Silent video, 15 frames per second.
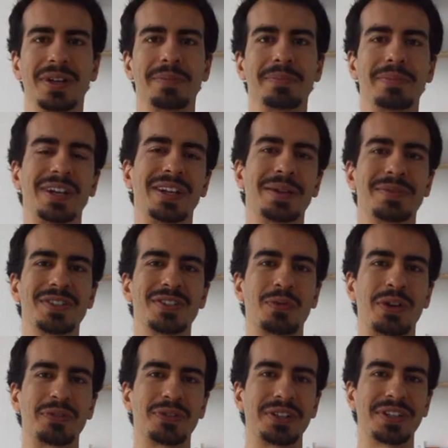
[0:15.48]
My name is
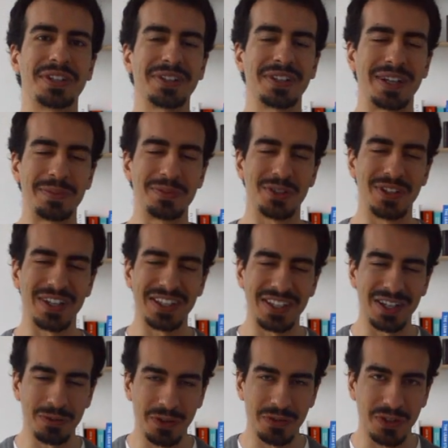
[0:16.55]
Rafael and I'm today
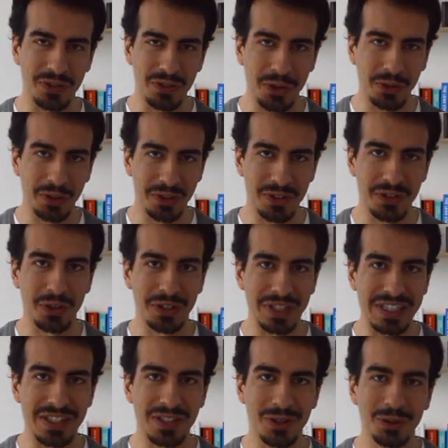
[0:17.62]
here with
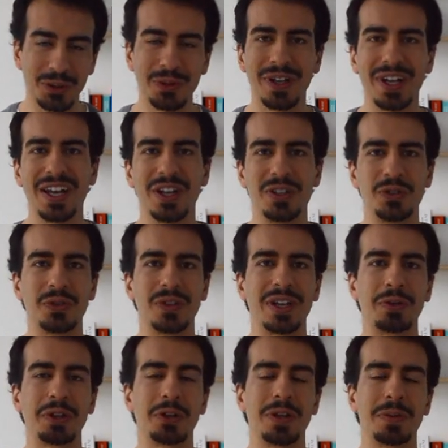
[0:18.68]
tutorials.eu. Today
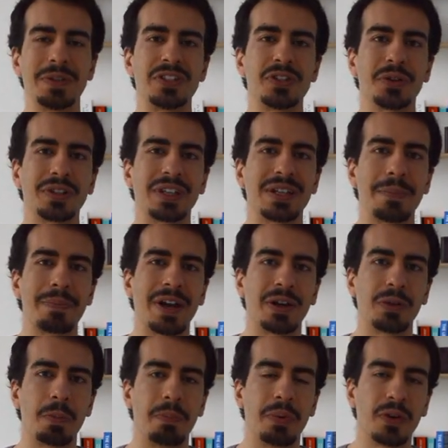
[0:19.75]
we're going to be talking
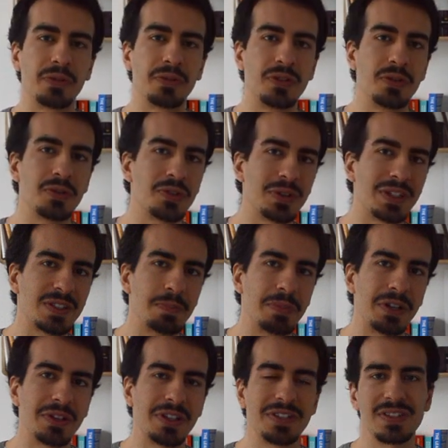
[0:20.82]
about both user
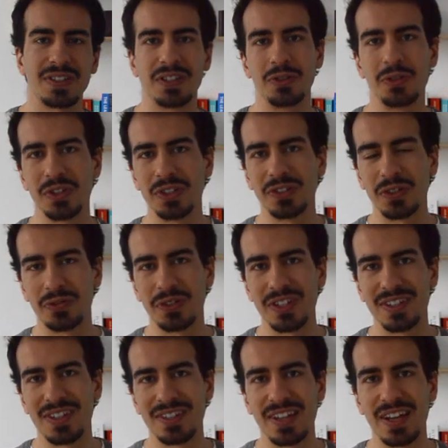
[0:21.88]
experience and user
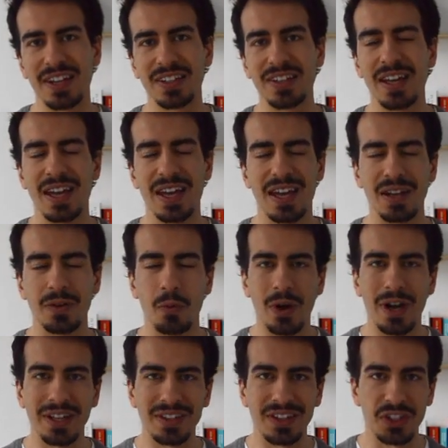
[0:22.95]
interface design and
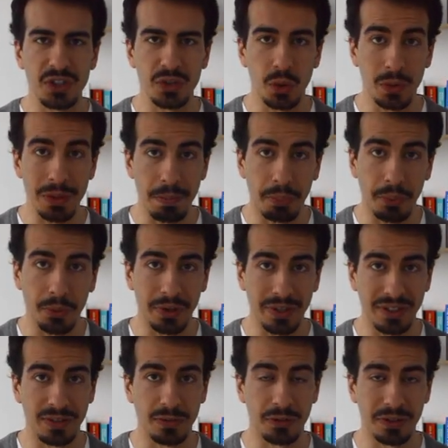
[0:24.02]
why they're so
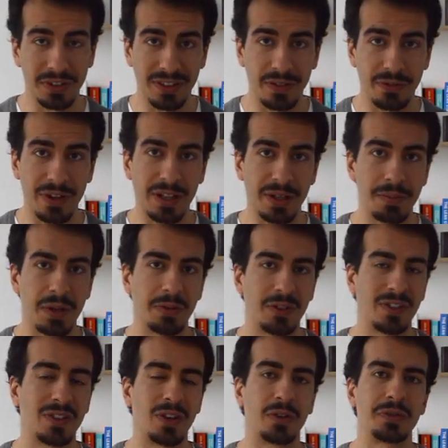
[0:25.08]
important for the
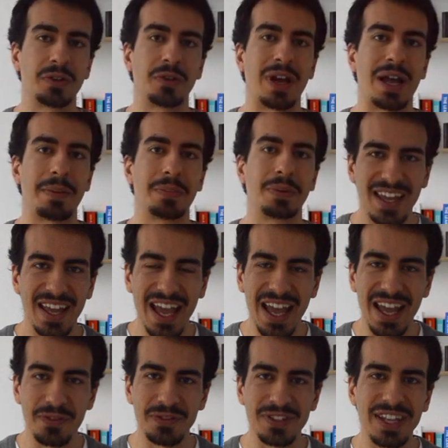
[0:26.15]
development of your app.
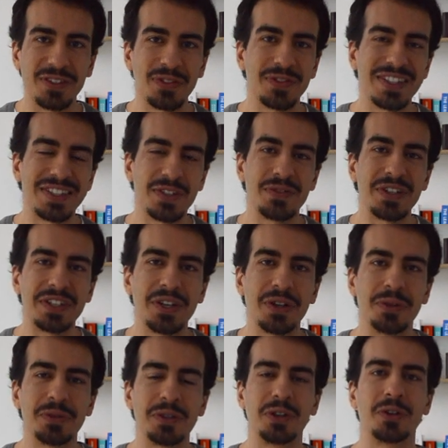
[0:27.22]
At the end of this
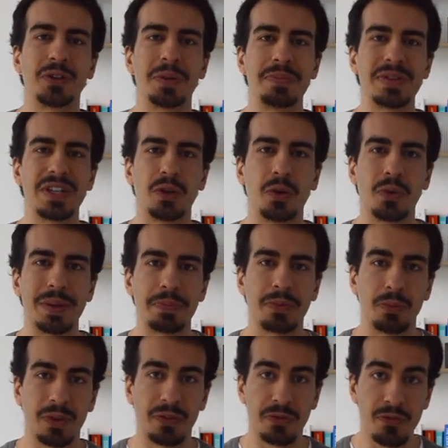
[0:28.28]
video, you're going to be
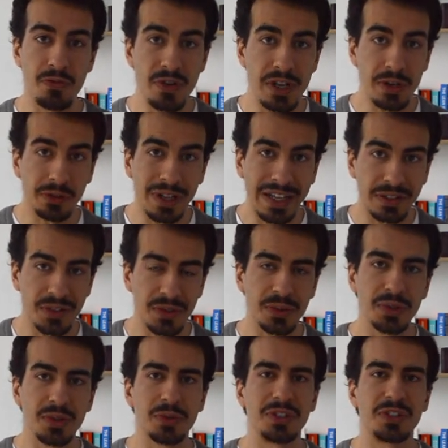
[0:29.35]
equipped with 3 online
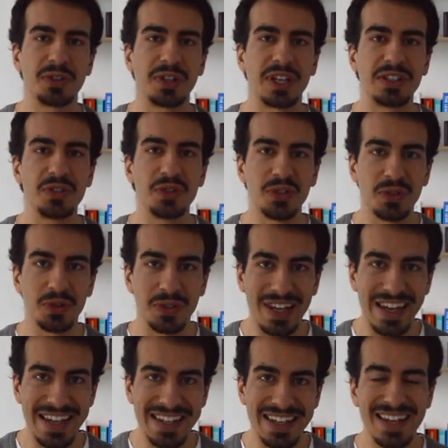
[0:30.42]
tools which you can use
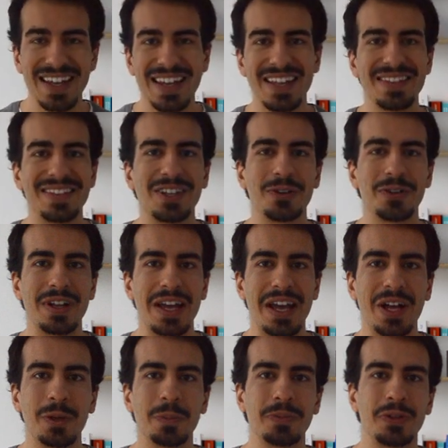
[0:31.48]
today. They're going to
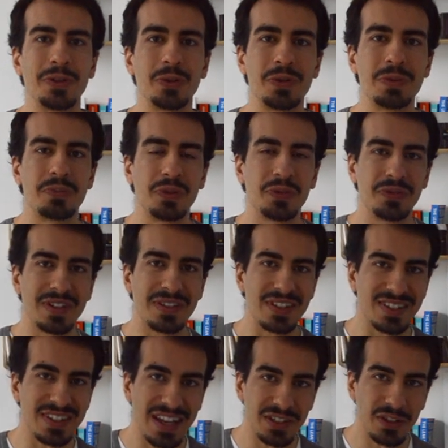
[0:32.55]
help you improve the
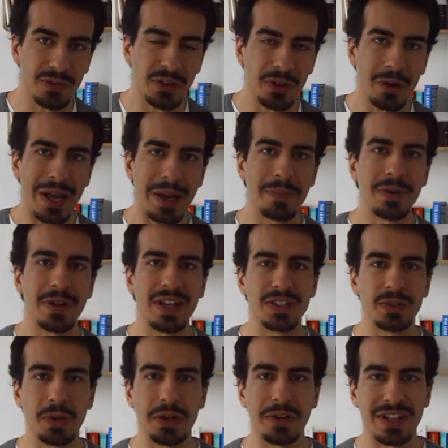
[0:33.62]
design of your app
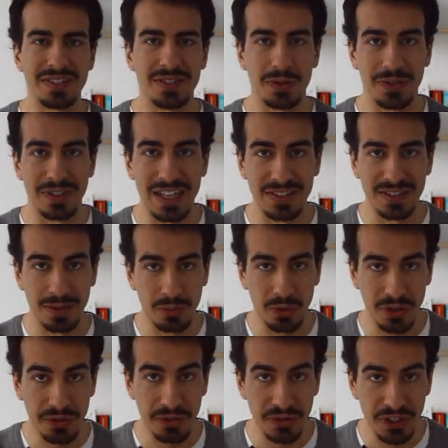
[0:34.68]
as well as to test it
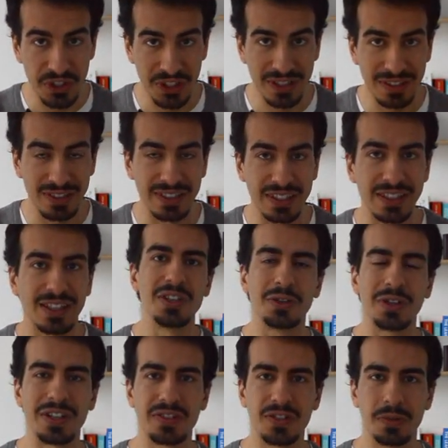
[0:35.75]
more efficiently. You
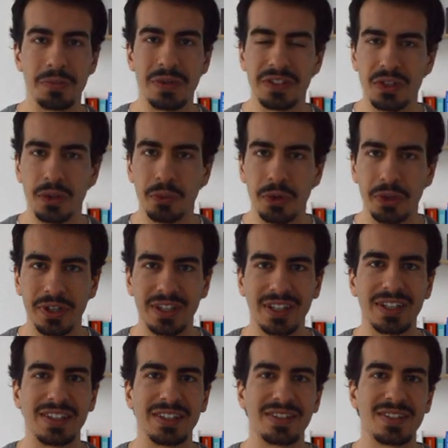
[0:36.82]
can submit your work
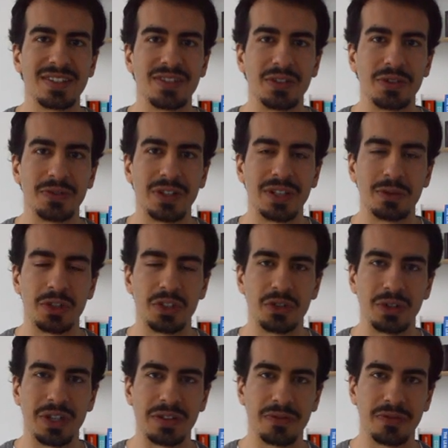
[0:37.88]
in the survey which
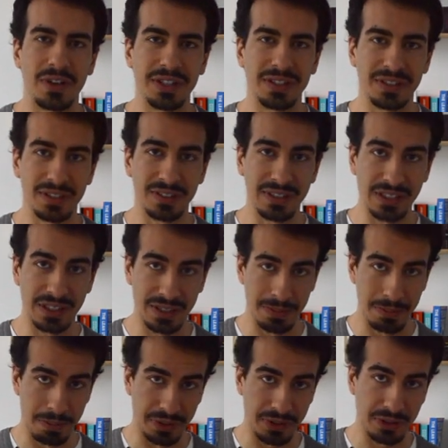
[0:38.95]
you can find in the link
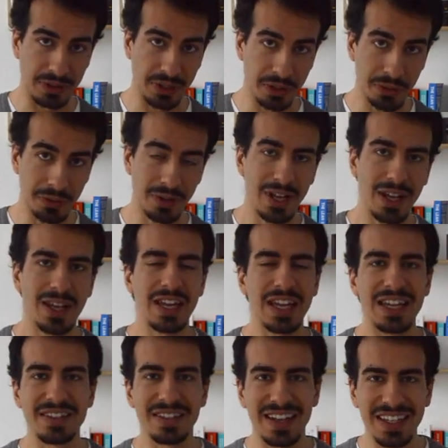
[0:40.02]
below.
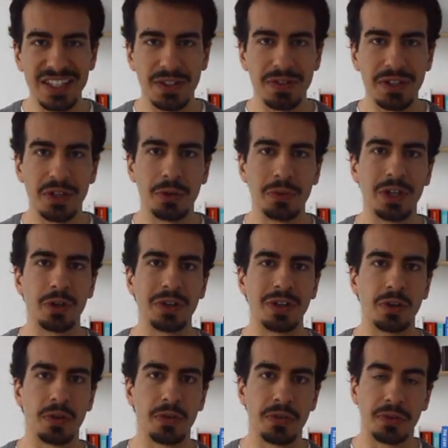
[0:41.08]
In the next video, we're going to
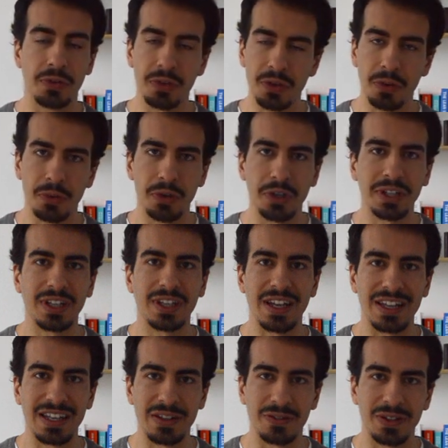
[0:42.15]
go through your work
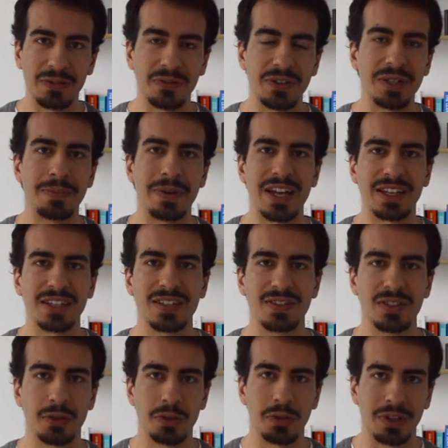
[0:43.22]
and give it feedback
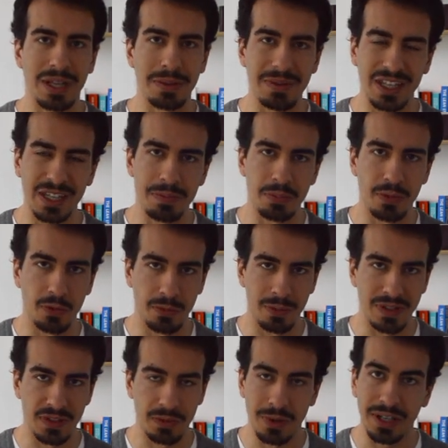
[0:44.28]
so you can make
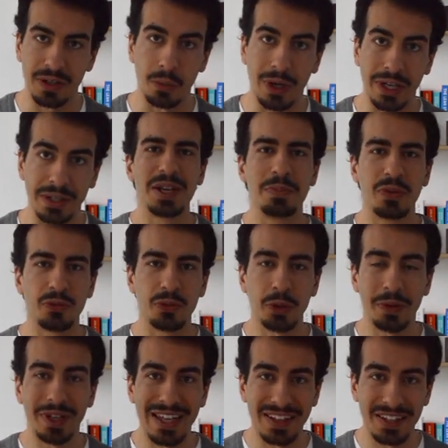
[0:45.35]
improvements right away. Before
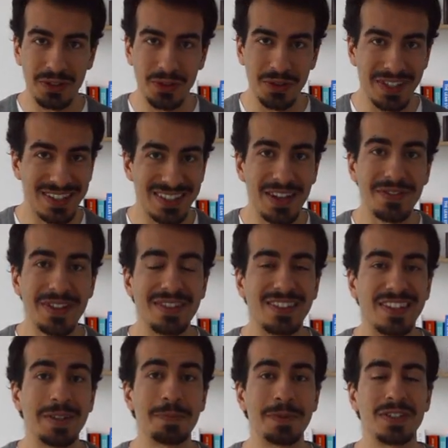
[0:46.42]
we get into the 7
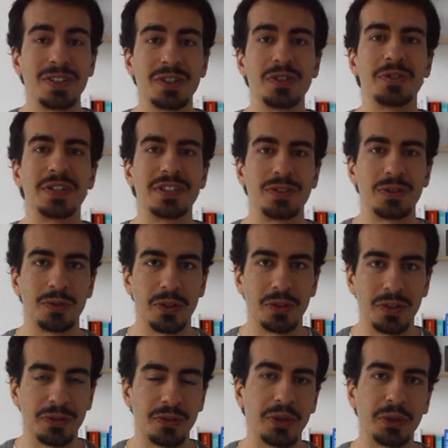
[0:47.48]
tips, you need to know
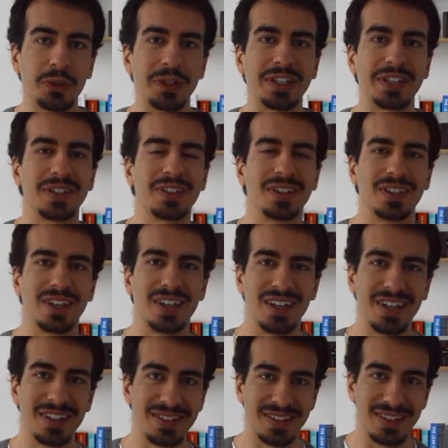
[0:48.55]
the following.
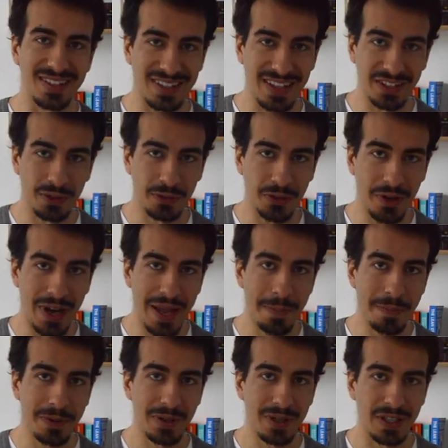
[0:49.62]
The design of your
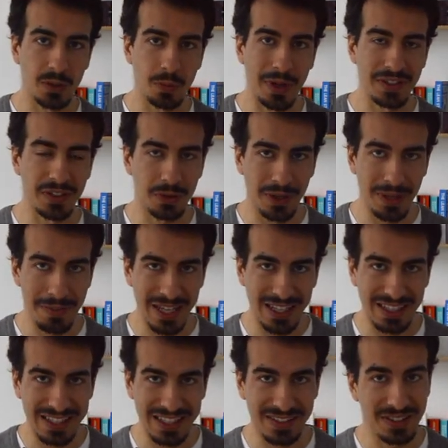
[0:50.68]
app is what's going to make
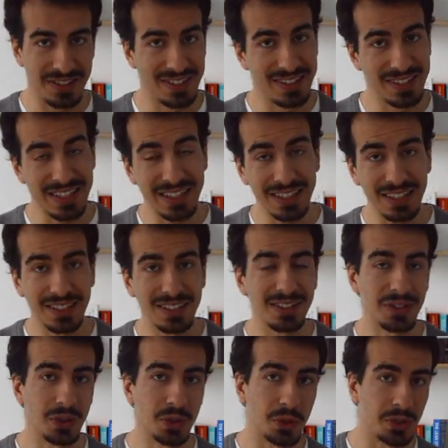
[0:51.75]
it either sink
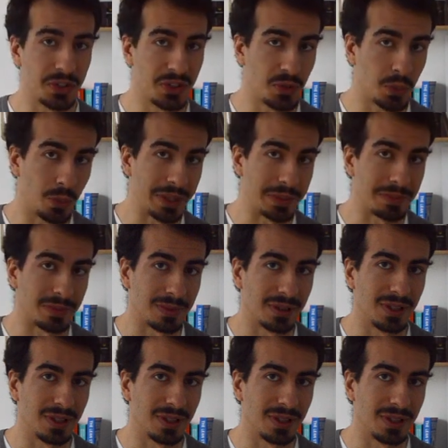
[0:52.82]
or swim.